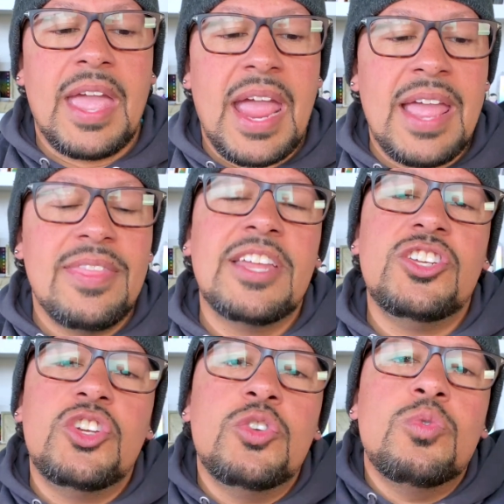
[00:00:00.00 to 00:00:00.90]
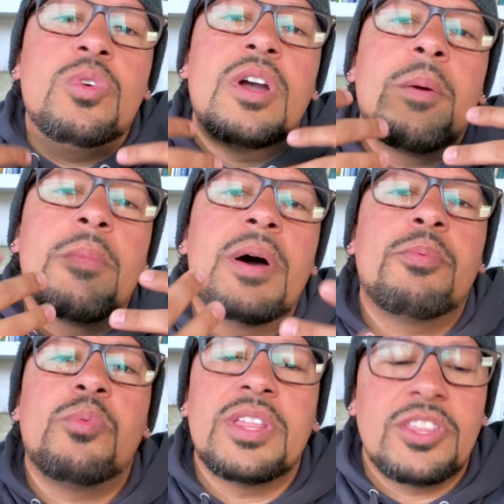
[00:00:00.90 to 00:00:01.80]
and then you come up
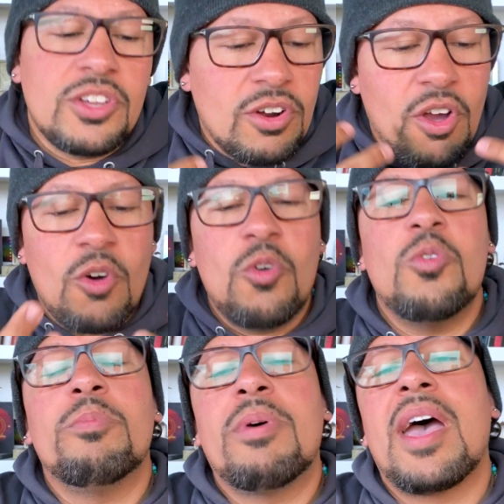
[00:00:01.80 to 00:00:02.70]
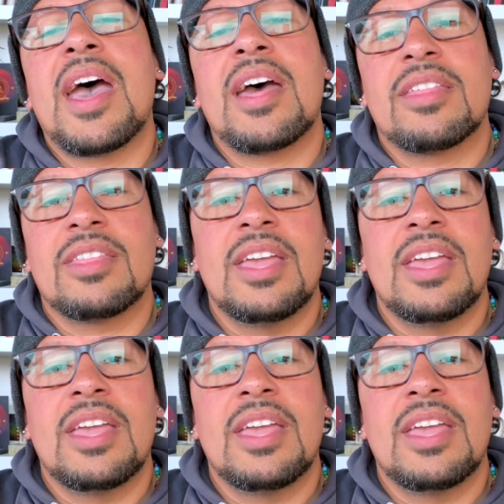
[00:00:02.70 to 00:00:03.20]
with your own path.